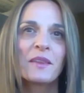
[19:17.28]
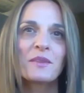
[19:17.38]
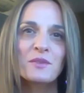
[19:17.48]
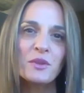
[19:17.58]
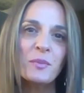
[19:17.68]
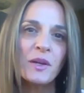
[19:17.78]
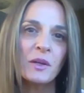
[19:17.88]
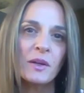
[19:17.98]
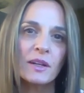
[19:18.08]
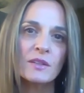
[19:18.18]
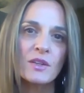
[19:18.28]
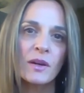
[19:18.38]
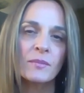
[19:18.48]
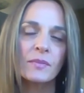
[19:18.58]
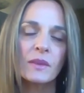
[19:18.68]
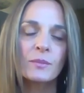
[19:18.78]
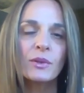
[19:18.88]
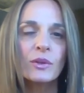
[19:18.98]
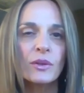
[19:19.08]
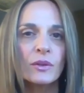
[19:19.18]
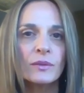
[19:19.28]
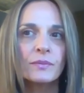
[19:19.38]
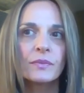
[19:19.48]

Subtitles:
the Scorpio archetype. Pluto,